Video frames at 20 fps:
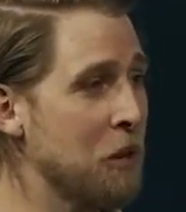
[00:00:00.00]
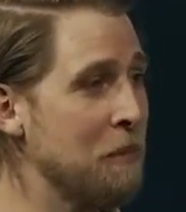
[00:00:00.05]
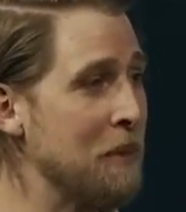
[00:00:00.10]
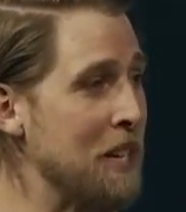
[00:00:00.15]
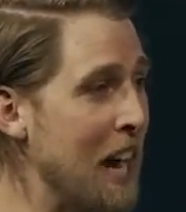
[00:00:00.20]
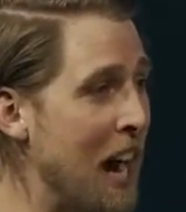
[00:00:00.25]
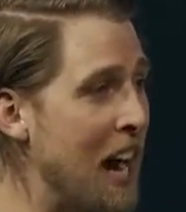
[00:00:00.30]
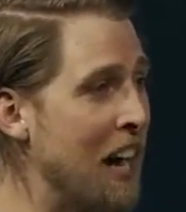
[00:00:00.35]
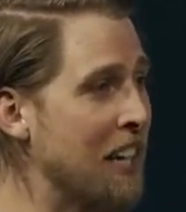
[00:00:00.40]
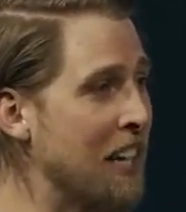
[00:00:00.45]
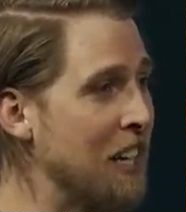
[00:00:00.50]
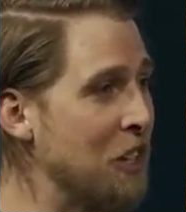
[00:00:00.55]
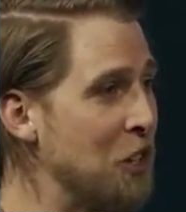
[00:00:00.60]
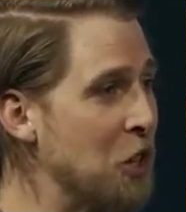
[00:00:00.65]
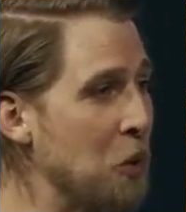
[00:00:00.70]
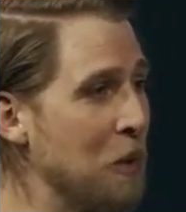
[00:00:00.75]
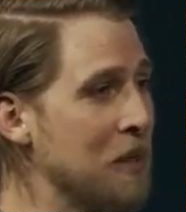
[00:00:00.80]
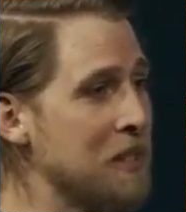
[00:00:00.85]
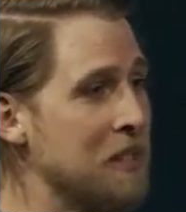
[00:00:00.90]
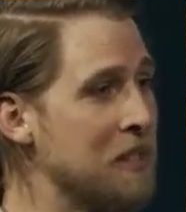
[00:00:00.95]
Miyagi,
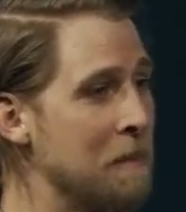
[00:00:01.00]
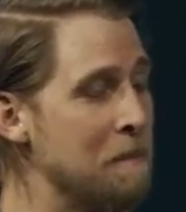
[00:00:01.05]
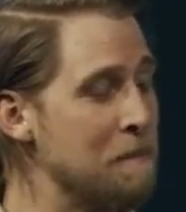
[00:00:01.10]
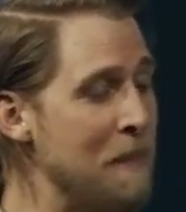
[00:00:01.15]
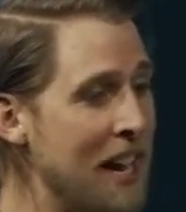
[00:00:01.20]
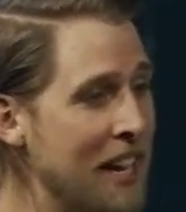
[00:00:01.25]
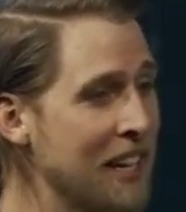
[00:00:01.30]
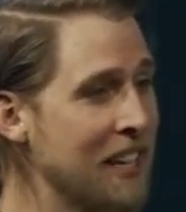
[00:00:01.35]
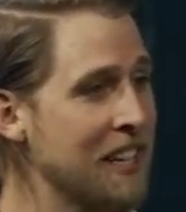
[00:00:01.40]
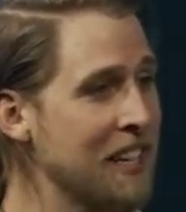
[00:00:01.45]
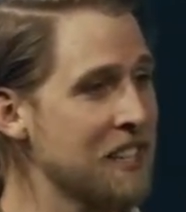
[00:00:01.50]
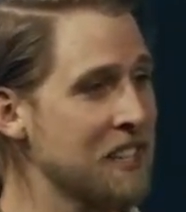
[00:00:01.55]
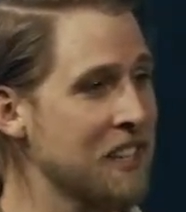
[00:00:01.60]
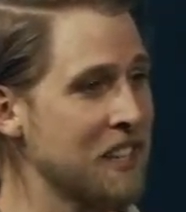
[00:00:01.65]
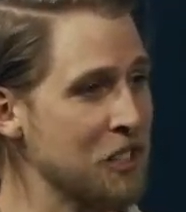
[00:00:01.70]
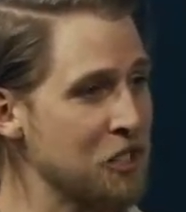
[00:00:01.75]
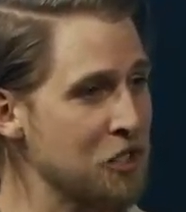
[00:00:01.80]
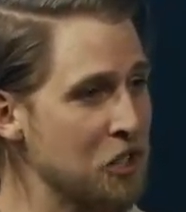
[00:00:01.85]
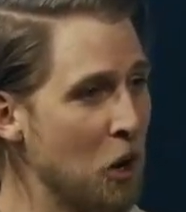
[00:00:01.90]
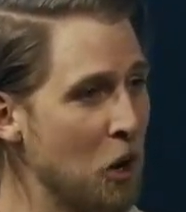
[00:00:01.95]
who is the maintenance
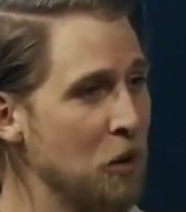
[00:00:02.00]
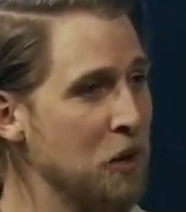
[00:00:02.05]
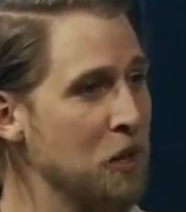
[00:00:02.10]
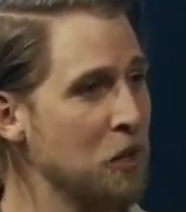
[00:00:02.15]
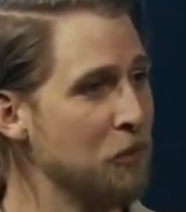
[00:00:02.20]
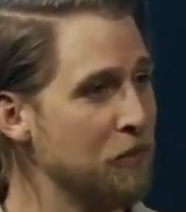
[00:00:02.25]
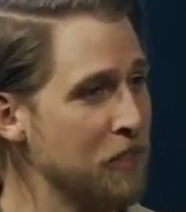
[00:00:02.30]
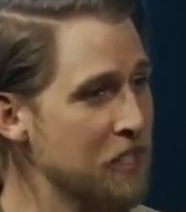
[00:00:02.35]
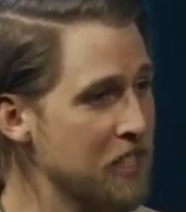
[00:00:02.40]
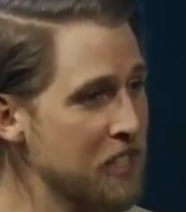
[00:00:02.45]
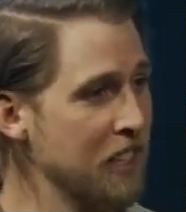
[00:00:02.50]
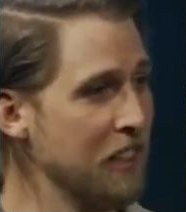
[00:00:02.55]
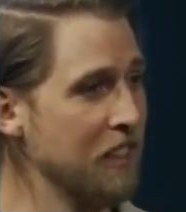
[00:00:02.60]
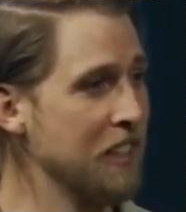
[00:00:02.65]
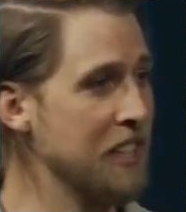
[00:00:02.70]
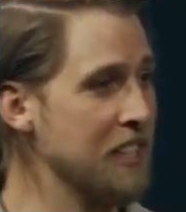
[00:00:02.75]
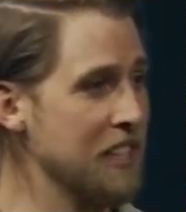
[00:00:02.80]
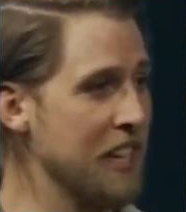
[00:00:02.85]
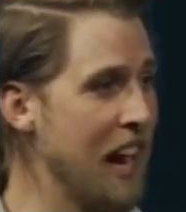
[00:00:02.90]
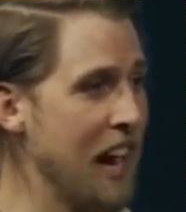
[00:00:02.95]
custodial
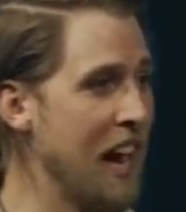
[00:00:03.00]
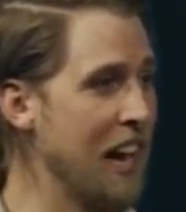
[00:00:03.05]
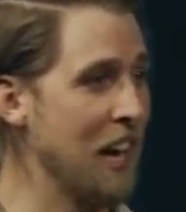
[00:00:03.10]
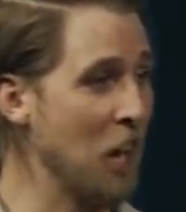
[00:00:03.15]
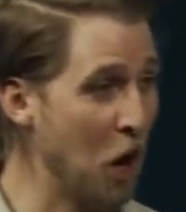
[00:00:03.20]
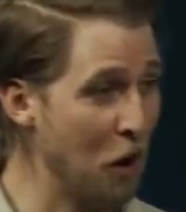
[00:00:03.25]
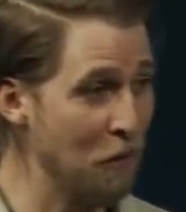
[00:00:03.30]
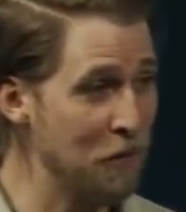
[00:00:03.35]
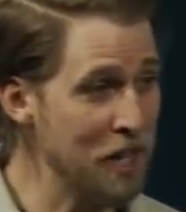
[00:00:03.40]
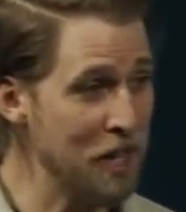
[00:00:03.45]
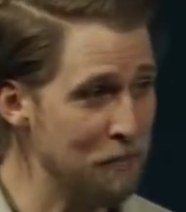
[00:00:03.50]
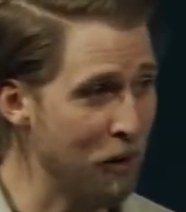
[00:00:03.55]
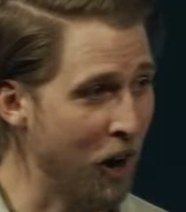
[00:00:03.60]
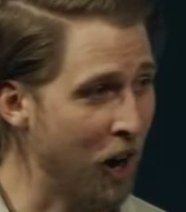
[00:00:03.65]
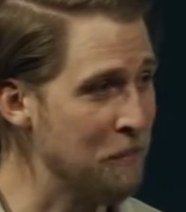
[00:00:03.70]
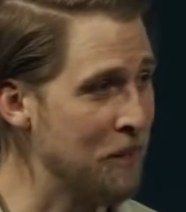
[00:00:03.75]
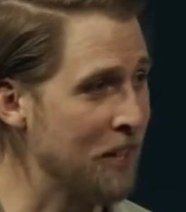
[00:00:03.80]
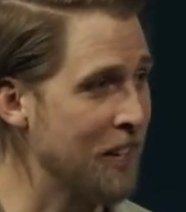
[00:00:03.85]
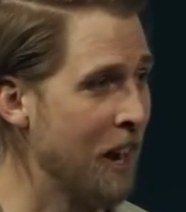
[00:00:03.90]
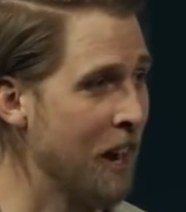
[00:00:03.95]
facilities guy of the
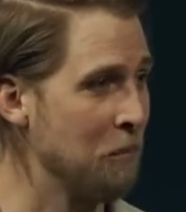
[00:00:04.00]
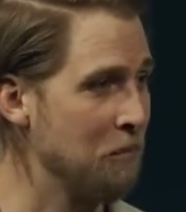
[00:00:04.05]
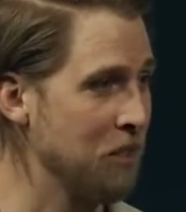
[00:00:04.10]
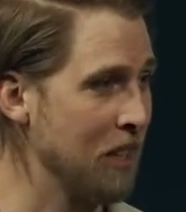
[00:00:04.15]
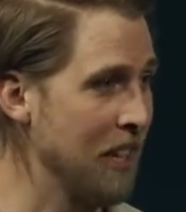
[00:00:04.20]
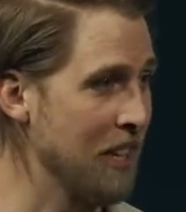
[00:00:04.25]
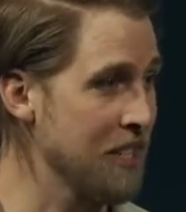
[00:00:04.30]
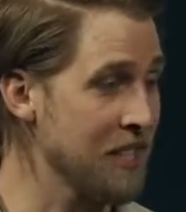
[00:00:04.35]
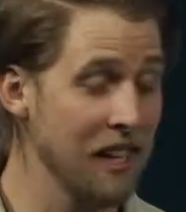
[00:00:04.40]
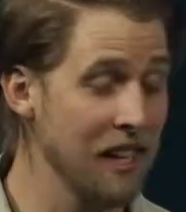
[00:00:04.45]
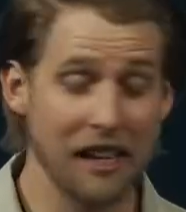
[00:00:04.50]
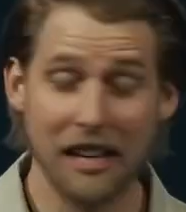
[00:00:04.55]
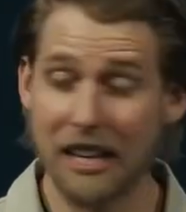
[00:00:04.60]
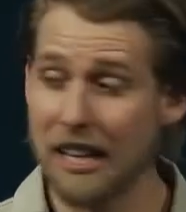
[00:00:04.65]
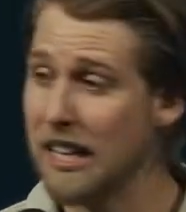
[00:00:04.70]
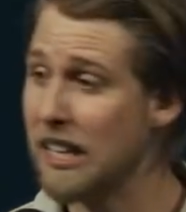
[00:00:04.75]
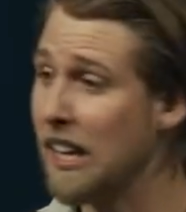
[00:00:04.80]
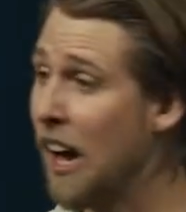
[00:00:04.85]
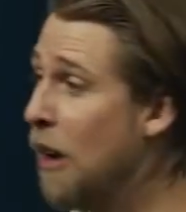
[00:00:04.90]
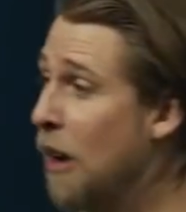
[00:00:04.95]
apartment complex,
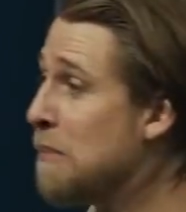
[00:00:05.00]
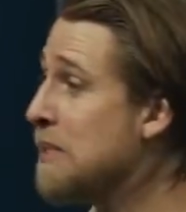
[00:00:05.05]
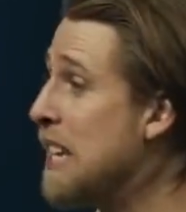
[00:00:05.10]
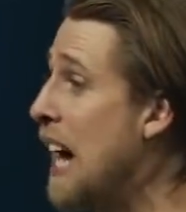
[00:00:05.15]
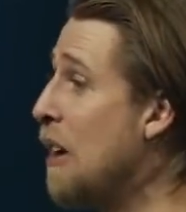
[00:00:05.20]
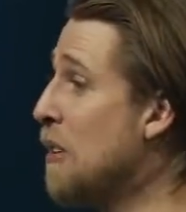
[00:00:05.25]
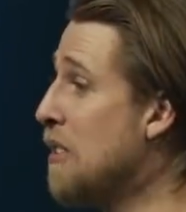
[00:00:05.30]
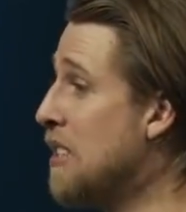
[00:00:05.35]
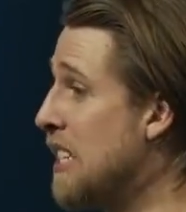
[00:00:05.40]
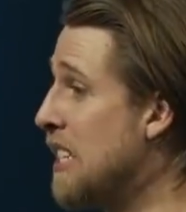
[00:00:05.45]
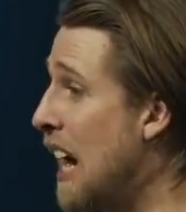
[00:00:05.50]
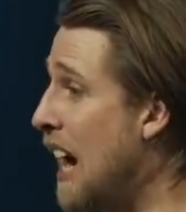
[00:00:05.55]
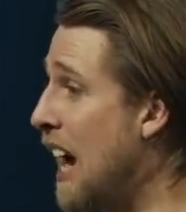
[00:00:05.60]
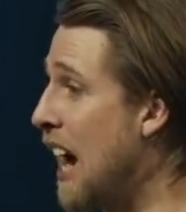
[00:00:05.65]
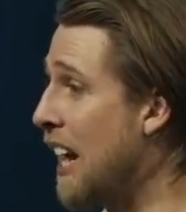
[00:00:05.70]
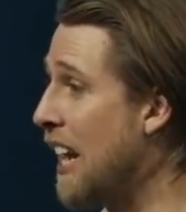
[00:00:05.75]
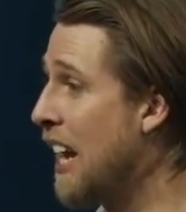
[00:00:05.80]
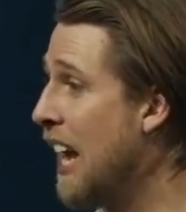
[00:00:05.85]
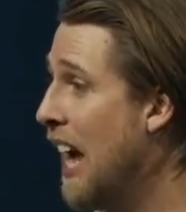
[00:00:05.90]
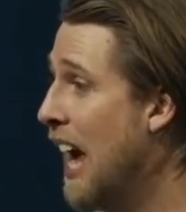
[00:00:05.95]
comes
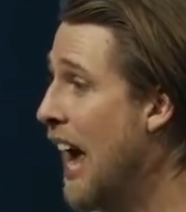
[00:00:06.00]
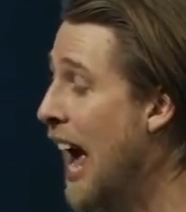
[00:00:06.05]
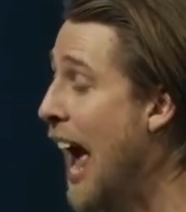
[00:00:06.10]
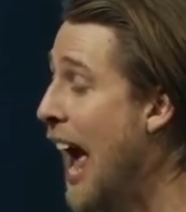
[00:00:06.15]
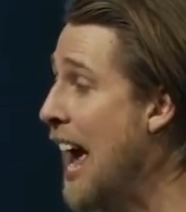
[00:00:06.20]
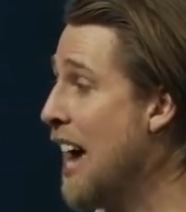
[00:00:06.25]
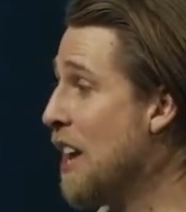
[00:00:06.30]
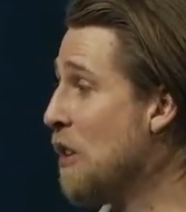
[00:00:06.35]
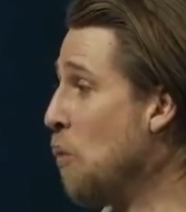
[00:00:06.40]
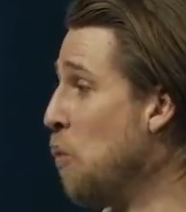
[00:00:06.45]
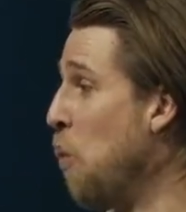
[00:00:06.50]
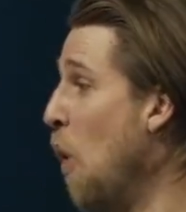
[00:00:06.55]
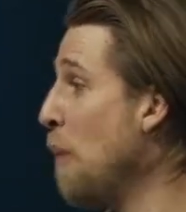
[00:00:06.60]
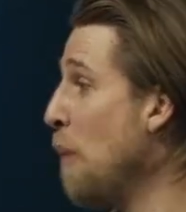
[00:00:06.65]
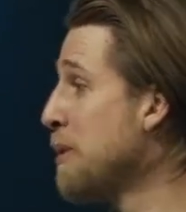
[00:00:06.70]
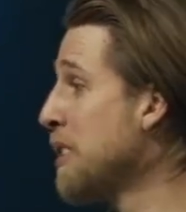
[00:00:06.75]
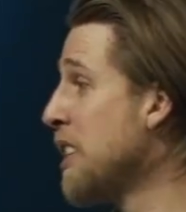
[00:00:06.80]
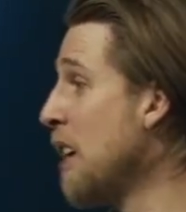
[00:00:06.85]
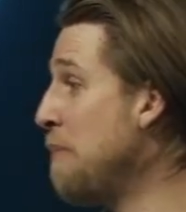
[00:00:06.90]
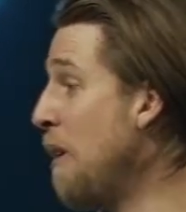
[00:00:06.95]
outside and
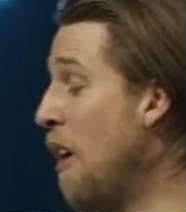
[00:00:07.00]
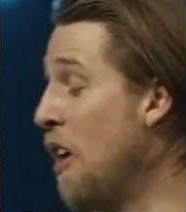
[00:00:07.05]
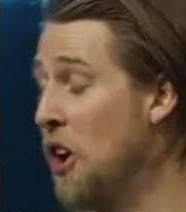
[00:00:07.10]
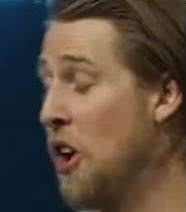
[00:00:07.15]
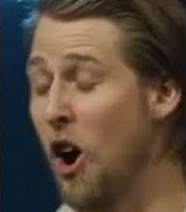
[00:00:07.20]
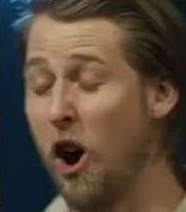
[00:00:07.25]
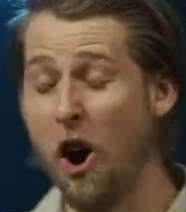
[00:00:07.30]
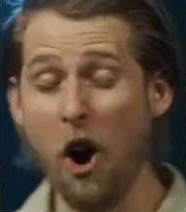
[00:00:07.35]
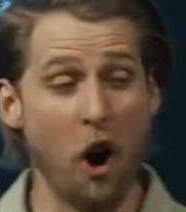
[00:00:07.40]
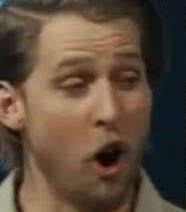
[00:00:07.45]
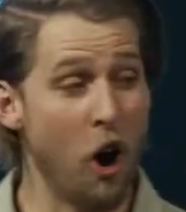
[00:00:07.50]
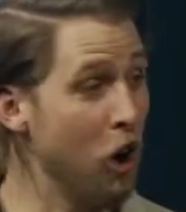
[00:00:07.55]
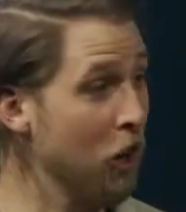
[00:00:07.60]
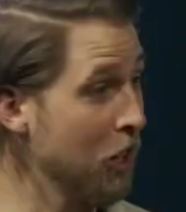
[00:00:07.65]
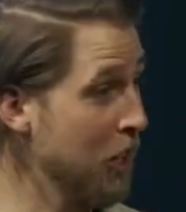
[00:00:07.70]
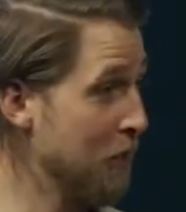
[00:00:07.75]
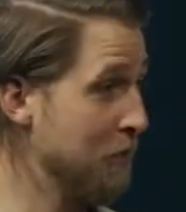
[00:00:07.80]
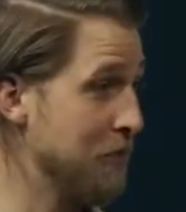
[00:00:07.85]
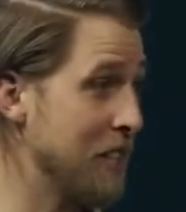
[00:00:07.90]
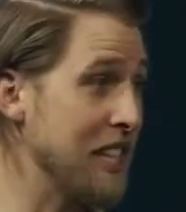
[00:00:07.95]
whoops up on all
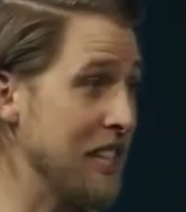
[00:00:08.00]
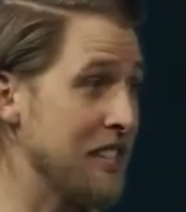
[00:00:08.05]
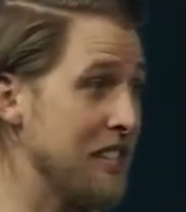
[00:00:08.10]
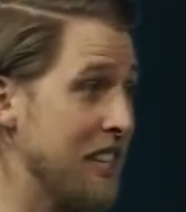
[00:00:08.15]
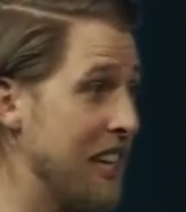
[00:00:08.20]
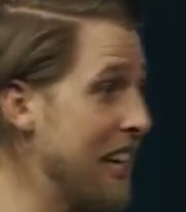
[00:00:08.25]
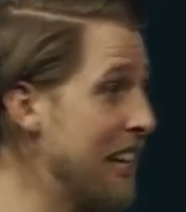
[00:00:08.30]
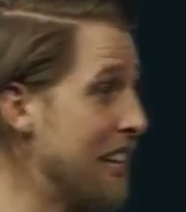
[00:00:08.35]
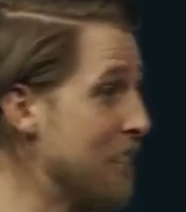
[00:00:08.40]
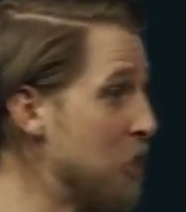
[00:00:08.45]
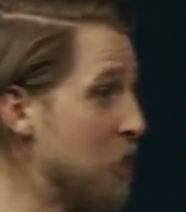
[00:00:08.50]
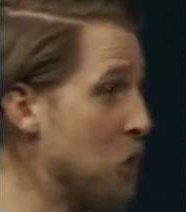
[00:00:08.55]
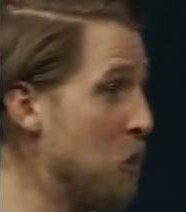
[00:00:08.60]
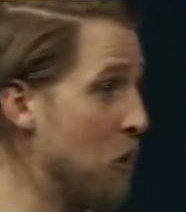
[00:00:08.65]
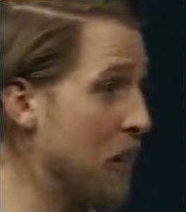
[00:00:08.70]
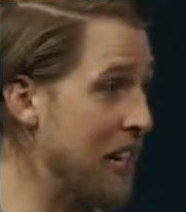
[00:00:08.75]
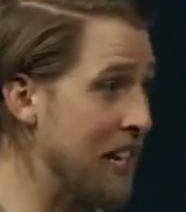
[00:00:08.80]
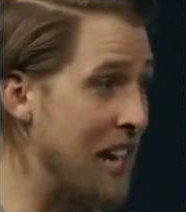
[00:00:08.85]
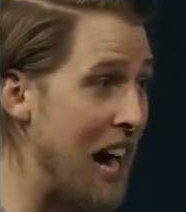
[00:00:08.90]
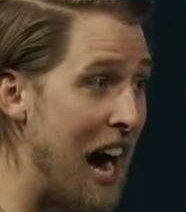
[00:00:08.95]
of these kids who were
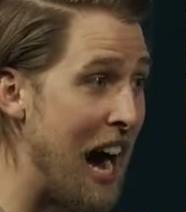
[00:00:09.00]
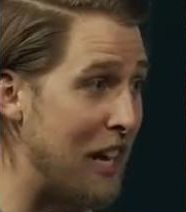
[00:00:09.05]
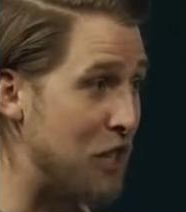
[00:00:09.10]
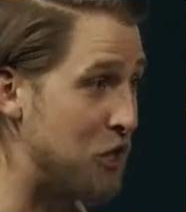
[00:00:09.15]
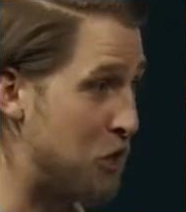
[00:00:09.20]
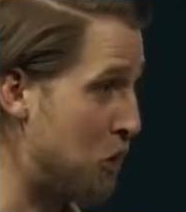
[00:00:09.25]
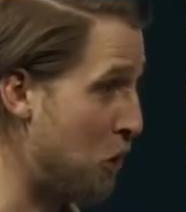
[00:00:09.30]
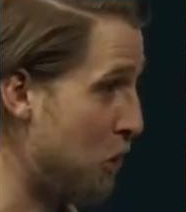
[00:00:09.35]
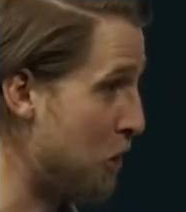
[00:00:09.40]
in high school.